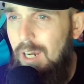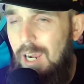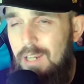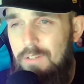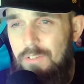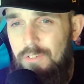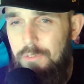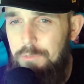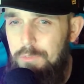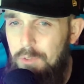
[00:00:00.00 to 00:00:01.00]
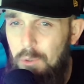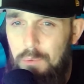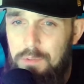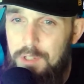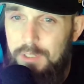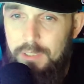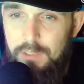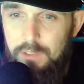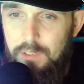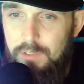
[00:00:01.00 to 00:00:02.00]
I don't think
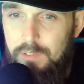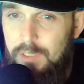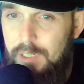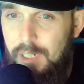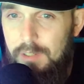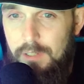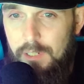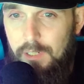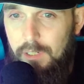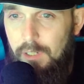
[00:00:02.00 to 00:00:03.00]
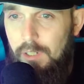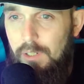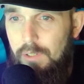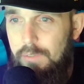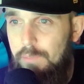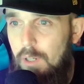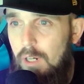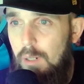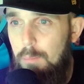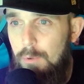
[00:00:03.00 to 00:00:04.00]
that's going to stick. I think
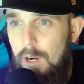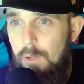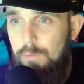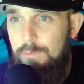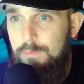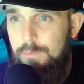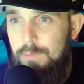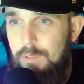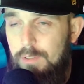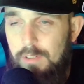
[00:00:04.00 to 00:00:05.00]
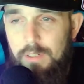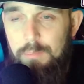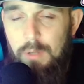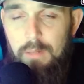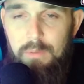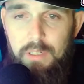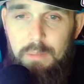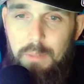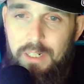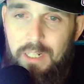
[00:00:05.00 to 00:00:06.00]
Brown,
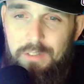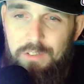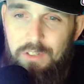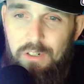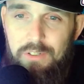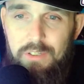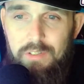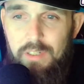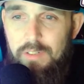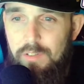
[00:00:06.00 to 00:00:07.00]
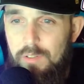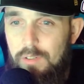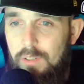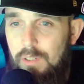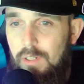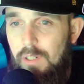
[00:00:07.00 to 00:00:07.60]
he might not start the season,